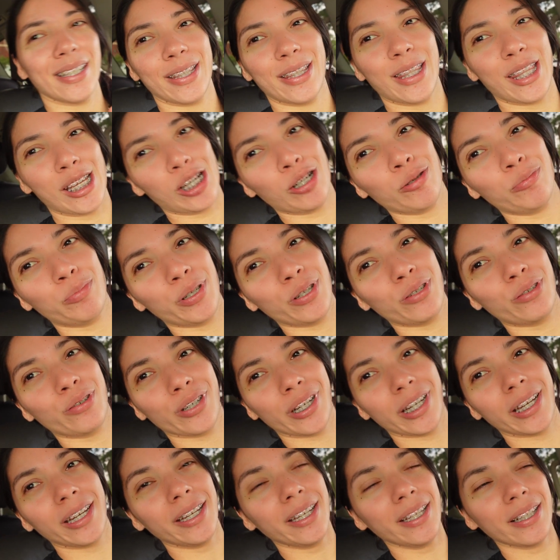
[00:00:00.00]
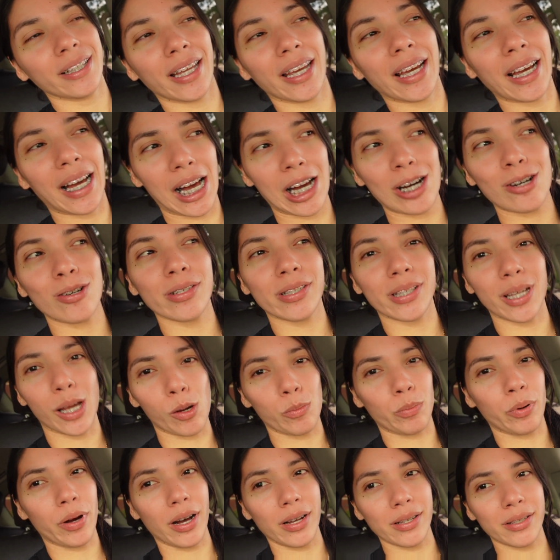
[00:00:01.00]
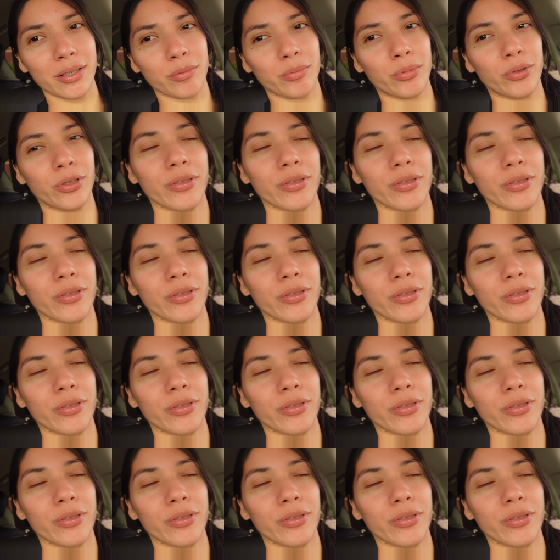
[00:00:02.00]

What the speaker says: that would be great. Like, how is that possible,